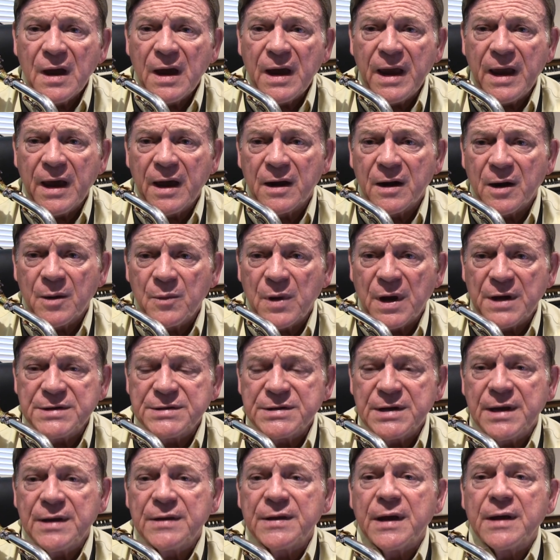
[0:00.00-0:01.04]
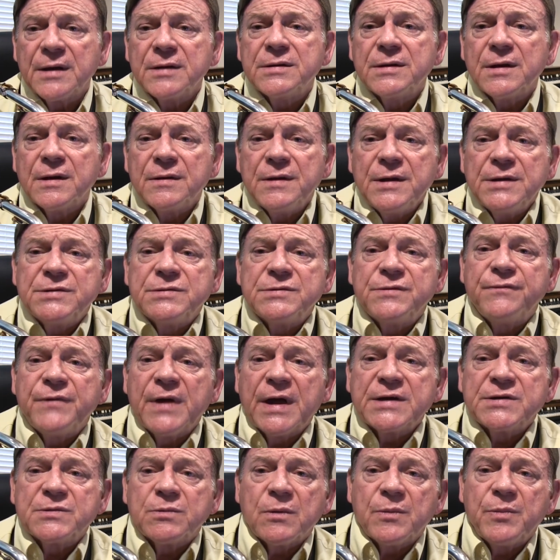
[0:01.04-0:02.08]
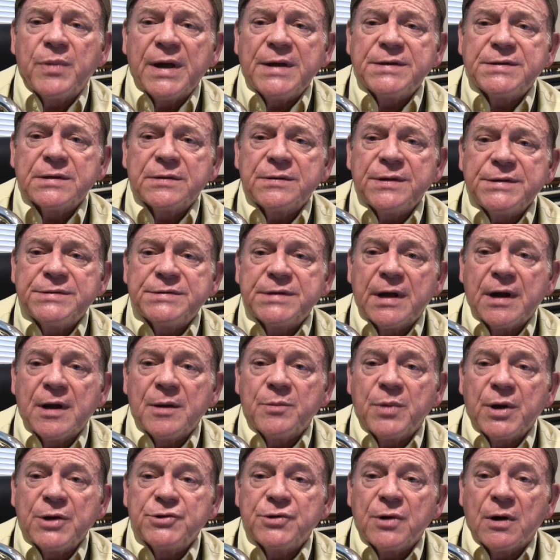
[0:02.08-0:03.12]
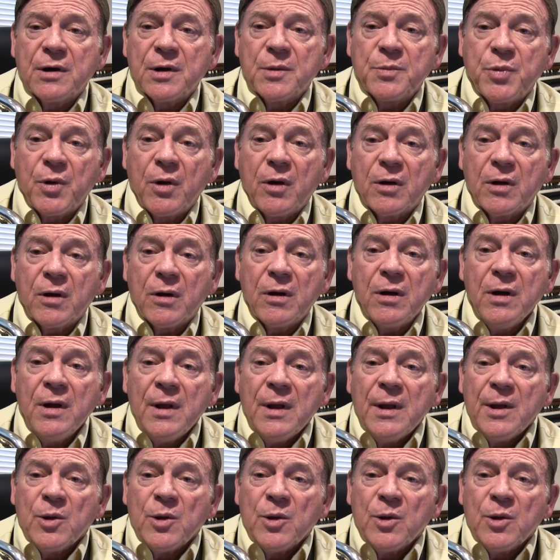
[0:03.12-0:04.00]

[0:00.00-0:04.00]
And I might say that these effects were basically set up by Charlie Parker.